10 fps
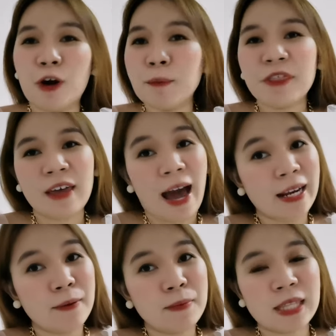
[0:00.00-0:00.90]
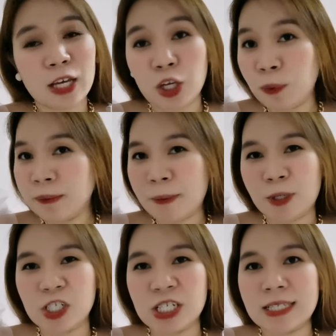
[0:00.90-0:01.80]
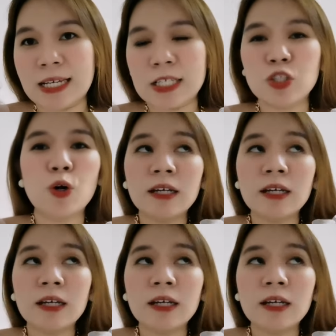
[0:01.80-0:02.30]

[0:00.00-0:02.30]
from the items that you will be purchasing.